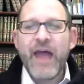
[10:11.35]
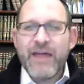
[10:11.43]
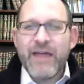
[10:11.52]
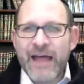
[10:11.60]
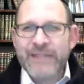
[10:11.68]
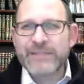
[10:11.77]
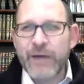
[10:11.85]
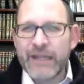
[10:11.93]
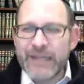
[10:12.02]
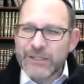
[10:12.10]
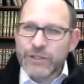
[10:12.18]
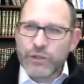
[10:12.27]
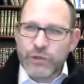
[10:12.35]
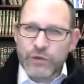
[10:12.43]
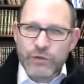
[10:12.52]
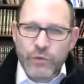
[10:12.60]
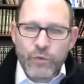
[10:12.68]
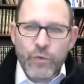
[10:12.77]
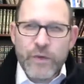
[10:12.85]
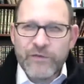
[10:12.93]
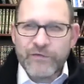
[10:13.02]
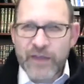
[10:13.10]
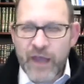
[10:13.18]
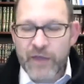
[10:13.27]
And that's what I'd like to
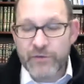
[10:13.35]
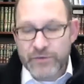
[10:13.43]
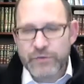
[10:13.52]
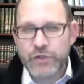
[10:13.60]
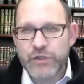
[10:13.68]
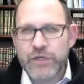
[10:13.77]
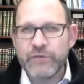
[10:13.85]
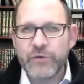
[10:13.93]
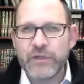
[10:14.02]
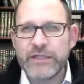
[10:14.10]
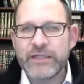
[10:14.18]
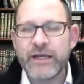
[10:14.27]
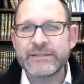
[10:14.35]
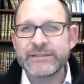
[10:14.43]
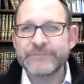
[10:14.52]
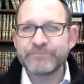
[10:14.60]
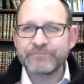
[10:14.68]
weave together, as Rosh Yeshiva really does,